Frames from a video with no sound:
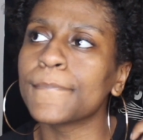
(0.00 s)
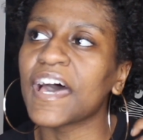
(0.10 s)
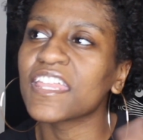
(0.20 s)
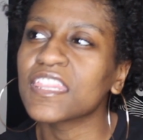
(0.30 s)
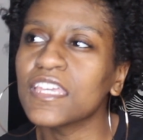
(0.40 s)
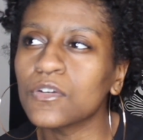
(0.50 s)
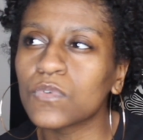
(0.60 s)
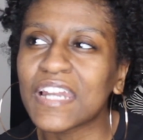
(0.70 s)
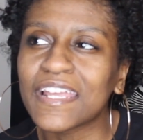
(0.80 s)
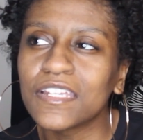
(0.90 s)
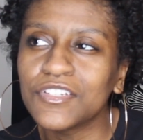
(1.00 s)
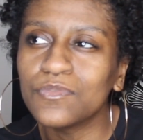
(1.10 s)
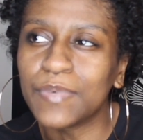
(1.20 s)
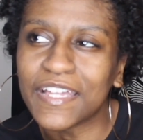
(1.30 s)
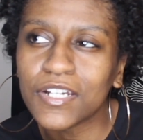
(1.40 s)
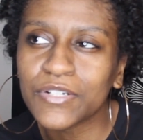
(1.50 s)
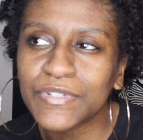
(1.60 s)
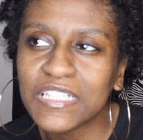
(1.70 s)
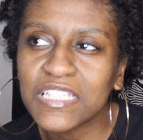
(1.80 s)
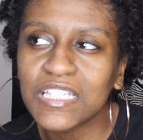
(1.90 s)
I think what I can do better
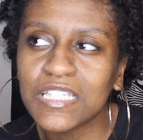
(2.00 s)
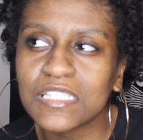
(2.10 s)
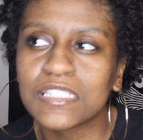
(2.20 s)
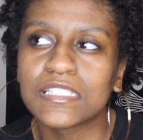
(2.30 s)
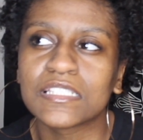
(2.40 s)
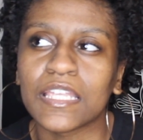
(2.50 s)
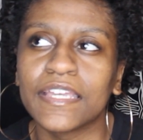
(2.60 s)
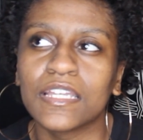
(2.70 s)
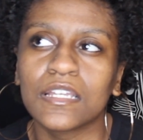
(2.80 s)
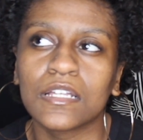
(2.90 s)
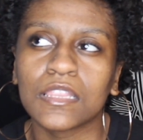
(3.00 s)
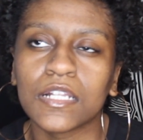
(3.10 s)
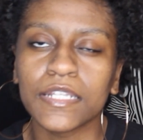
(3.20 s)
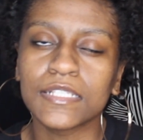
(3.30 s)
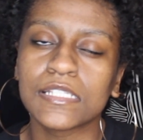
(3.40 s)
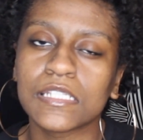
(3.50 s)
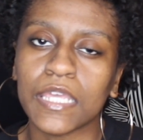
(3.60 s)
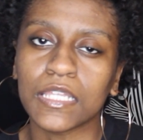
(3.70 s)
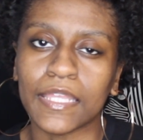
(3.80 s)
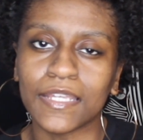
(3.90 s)
really is just like learning to
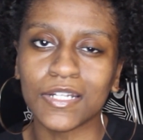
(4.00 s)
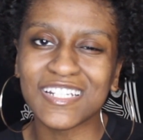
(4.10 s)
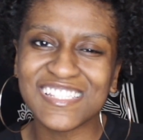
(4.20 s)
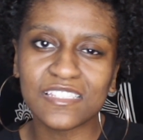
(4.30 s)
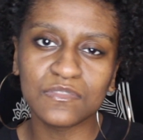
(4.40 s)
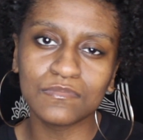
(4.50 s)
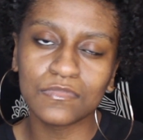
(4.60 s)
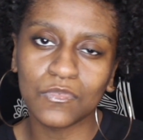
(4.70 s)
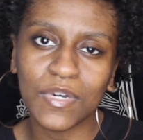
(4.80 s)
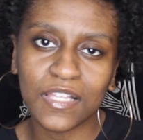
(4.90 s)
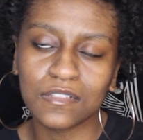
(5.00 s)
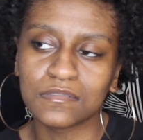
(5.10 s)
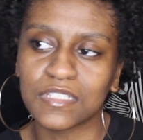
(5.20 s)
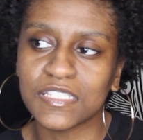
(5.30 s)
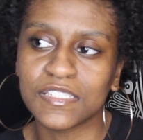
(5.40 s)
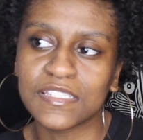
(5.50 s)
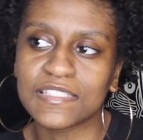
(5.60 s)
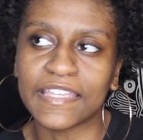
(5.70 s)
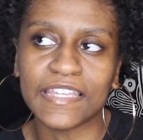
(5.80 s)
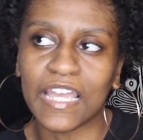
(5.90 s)
take like criticism well, because it's just
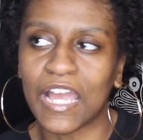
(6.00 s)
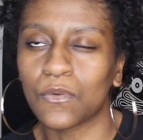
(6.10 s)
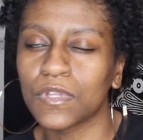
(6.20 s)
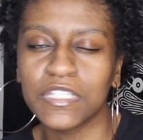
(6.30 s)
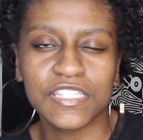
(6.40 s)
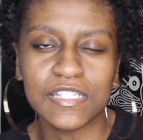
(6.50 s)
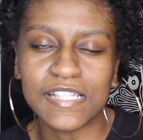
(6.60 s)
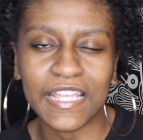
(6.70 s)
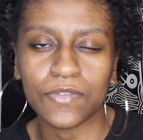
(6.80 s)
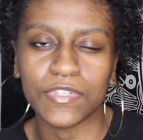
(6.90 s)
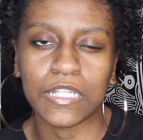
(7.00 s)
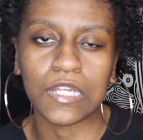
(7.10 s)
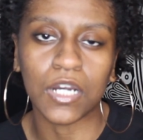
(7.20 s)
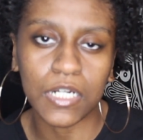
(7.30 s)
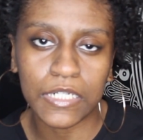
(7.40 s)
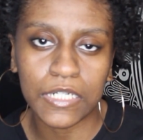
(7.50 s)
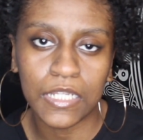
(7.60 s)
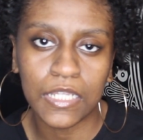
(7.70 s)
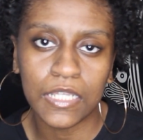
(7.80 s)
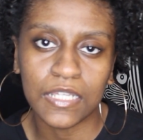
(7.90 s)
like I really should take everything to heart,
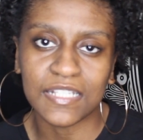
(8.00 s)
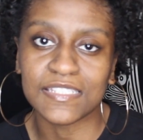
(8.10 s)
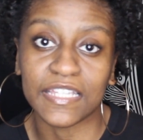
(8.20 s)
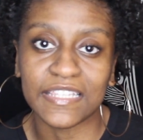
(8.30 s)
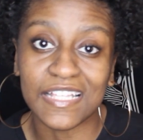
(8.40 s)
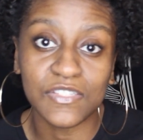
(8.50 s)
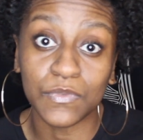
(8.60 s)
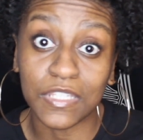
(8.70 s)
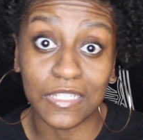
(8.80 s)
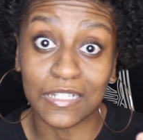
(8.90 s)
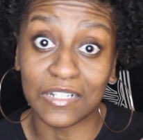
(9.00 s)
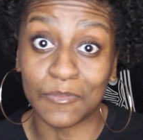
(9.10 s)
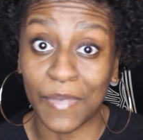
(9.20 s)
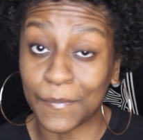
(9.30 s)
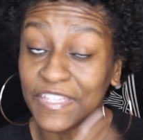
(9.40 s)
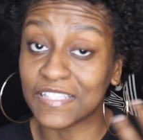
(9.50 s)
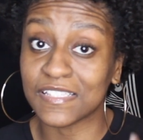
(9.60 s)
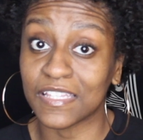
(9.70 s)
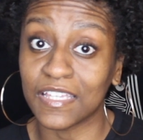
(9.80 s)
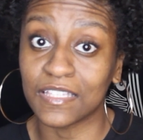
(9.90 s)
because like that's really my
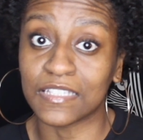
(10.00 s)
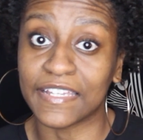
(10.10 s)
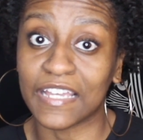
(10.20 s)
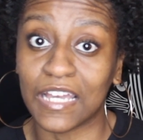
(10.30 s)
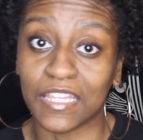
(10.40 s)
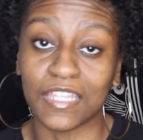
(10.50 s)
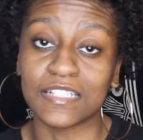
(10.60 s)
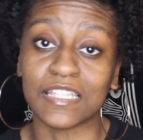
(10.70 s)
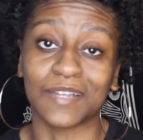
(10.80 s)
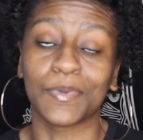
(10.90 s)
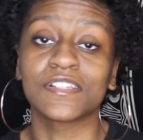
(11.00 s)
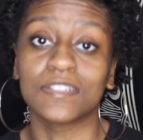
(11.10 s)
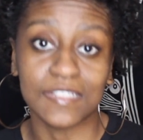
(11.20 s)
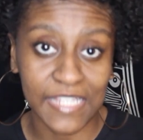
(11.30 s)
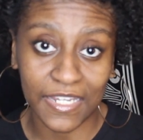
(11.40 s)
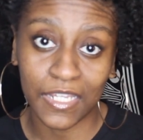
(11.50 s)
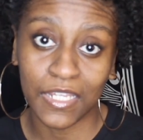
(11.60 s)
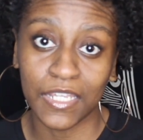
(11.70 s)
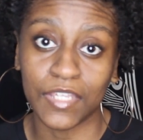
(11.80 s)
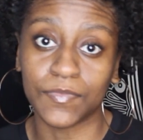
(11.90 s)
biggest thing. Like I think it's like a personal attack
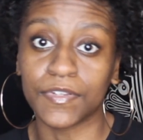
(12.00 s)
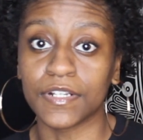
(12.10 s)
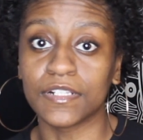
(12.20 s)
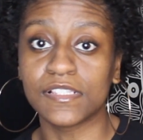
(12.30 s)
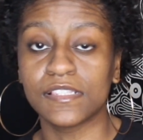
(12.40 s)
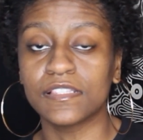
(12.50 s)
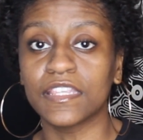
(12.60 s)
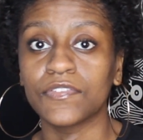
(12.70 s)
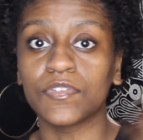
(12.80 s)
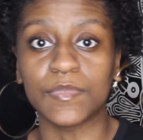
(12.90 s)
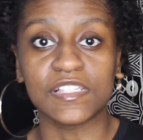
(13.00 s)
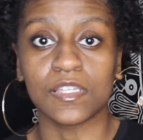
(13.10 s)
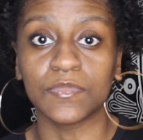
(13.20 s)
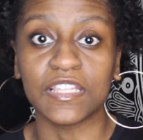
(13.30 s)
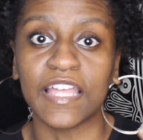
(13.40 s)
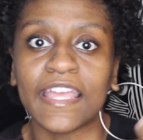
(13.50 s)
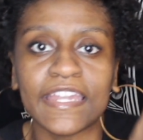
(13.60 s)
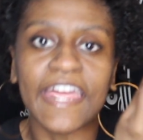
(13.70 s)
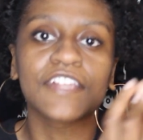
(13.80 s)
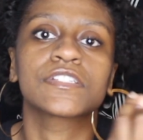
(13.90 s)
if you're giving me something that
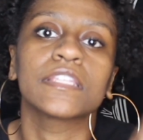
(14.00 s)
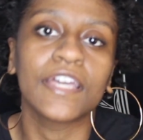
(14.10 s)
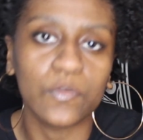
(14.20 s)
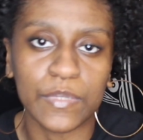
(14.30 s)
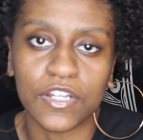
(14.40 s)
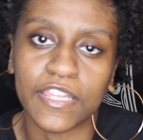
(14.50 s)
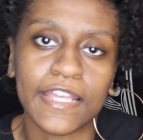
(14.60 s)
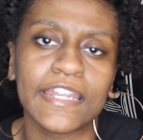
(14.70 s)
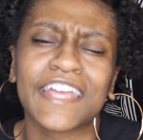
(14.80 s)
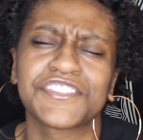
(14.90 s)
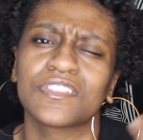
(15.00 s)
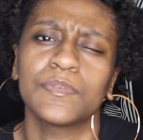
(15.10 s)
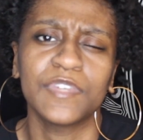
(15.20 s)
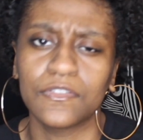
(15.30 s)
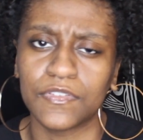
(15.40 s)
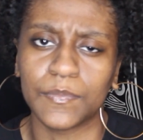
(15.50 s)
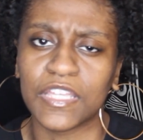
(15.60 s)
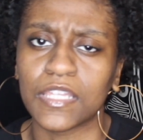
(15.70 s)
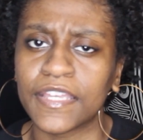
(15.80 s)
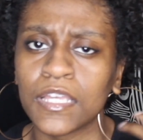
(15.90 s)
can actually help me or that can actually benefit
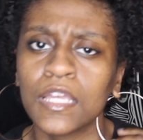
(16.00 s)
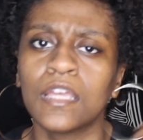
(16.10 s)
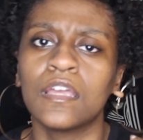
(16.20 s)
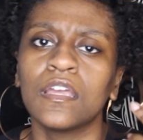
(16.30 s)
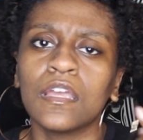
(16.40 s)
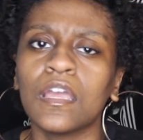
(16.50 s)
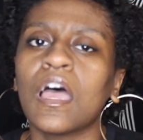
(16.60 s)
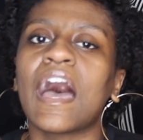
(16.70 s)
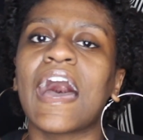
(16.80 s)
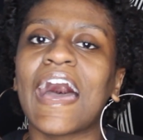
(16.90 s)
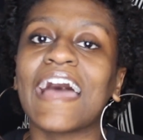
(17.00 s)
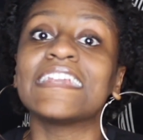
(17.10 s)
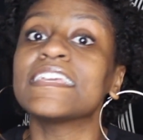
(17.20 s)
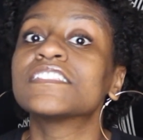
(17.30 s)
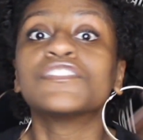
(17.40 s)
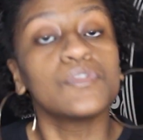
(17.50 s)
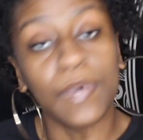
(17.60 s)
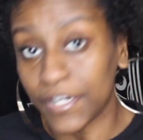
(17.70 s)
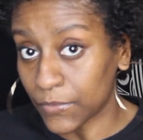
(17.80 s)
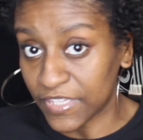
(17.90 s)
me. Like I need to do
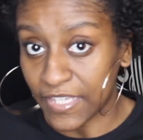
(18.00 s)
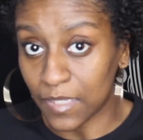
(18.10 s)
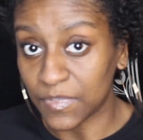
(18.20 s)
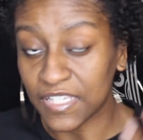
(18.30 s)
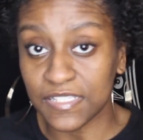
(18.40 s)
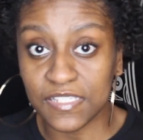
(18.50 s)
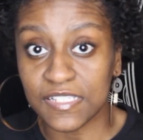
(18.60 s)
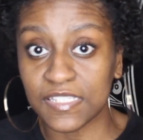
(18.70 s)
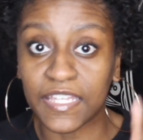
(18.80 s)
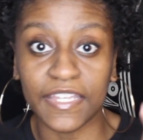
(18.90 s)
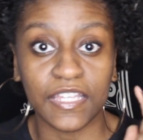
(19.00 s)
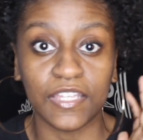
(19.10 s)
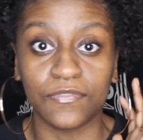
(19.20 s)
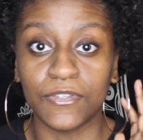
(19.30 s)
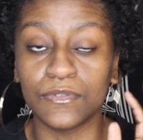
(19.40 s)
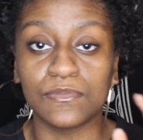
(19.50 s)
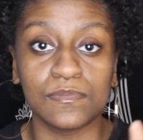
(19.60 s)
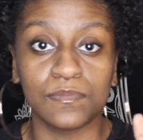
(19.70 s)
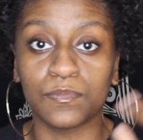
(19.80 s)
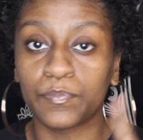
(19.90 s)
better with that, because it's just like if you
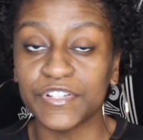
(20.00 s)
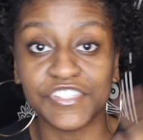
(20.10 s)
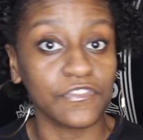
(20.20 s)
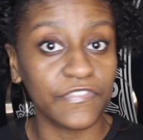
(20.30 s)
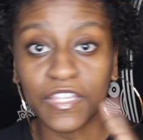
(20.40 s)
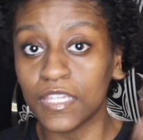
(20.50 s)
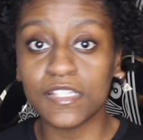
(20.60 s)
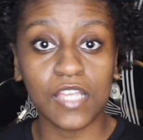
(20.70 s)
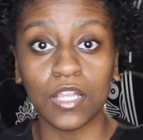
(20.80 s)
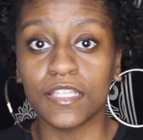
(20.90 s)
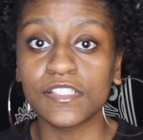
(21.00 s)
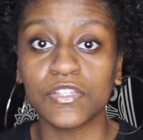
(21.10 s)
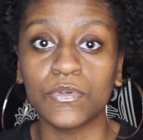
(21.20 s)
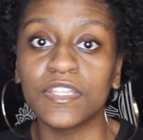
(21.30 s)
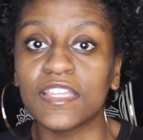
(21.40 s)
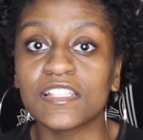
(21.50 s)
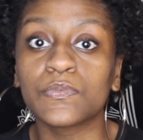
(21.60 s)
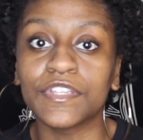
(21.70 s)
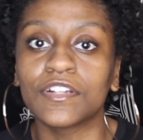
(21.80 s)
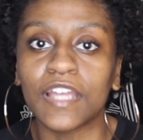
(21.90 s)
put your feelings all into it, that's
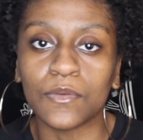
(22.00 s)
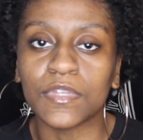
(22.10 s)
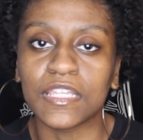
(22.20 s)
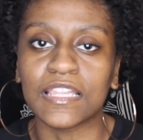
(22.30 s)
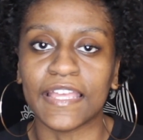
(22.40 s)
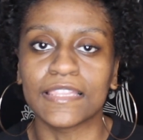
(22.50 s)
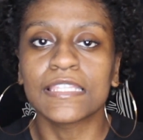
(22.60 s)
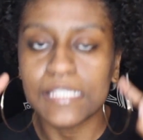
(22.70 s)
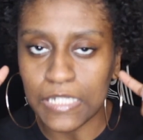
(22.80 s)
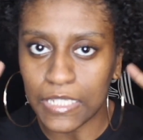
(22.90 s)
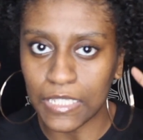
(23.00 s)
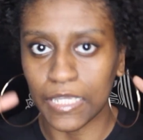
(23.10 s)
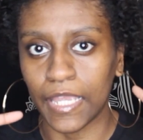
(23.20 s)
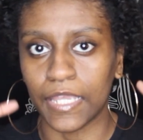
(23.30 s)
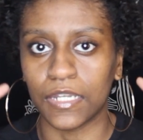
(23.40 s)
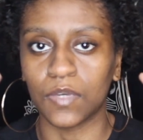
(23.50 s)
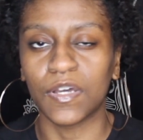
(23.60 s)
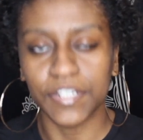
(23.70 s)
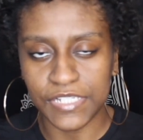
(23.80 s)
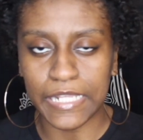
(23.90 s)
when you're not really like listening and
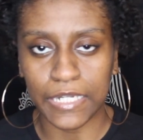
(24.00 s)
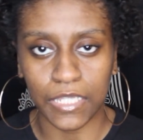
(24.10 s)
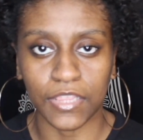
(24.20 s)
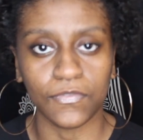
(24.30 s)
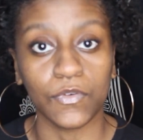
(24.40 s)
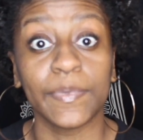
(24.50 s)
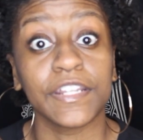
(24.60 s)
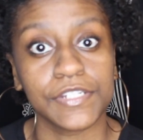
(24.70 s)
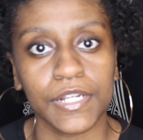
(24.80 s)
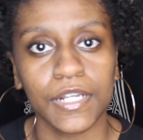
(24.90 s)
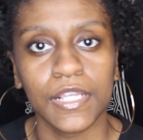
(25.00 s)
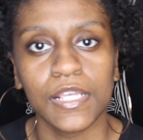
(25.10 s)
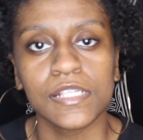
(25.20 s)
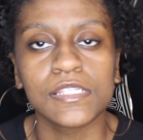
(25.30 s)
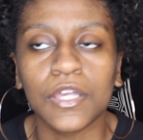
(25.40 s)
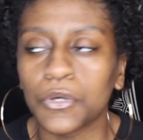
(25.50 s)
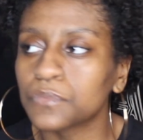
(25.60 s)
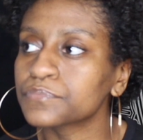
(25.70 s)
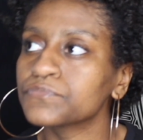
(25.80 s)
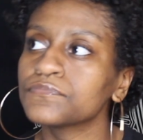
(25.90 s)
understanding like the full picture. So